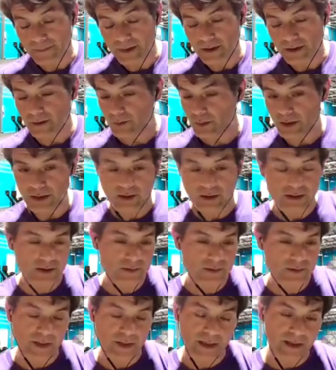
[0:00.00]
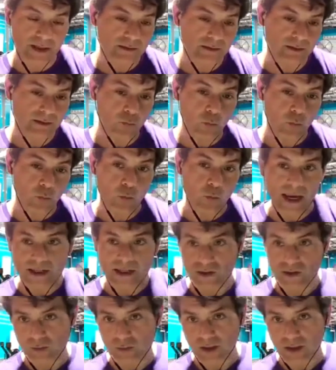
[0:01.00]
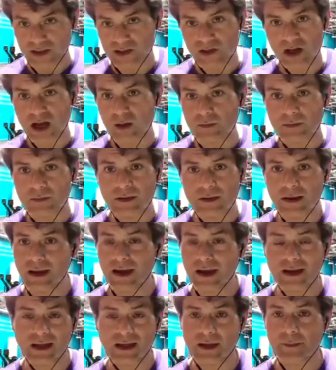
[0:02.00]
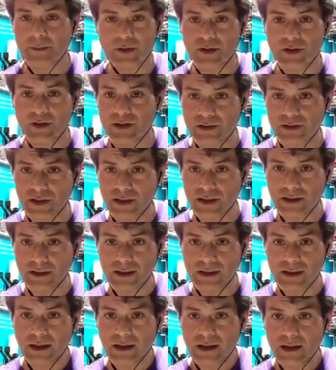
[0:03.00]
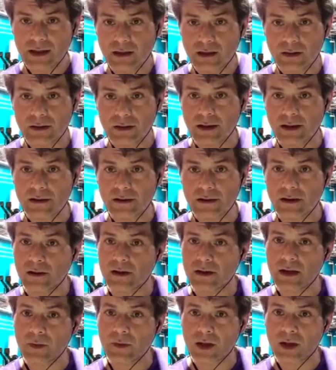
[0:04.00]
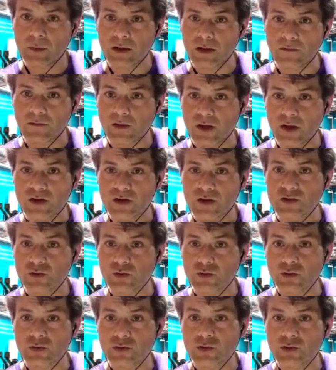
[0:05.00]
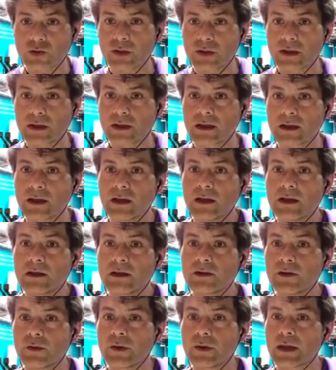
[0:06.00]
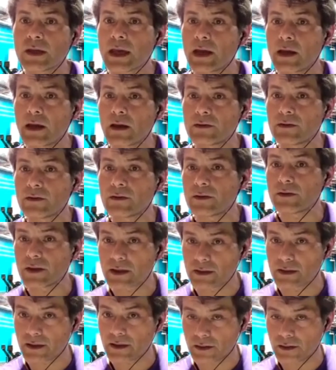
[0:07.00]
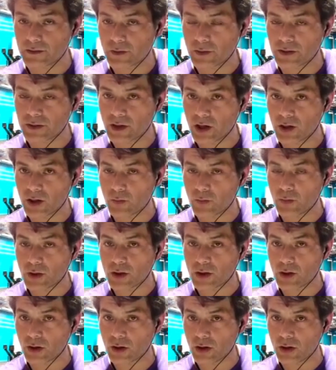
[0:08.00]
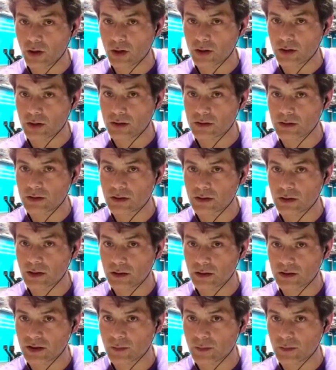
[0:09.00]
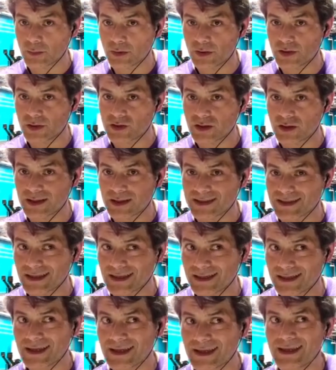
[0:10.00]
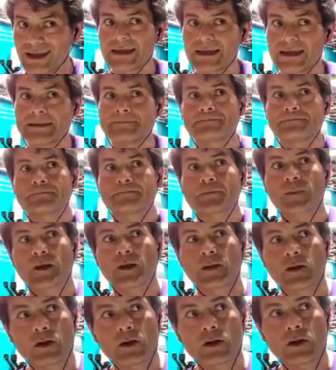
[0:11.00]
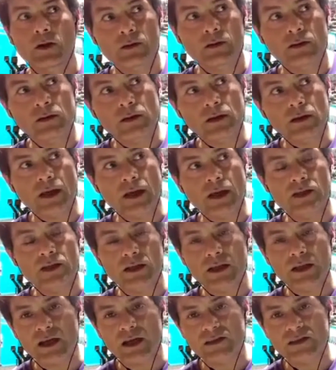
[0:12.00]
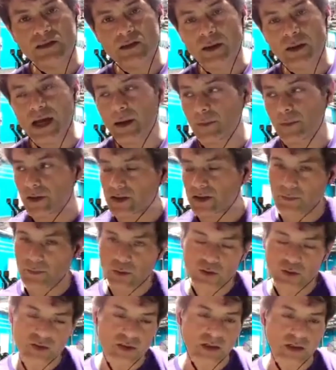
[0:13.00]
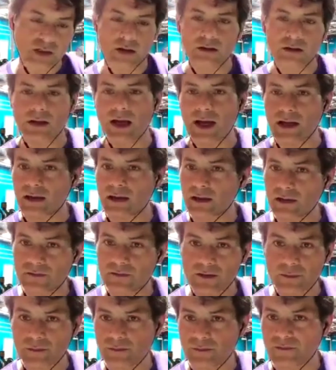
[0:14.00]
We spend way too much time at a computer screen on our mobile phones, or doing homework on computer screens. And the education department is pushing wholeheartedly for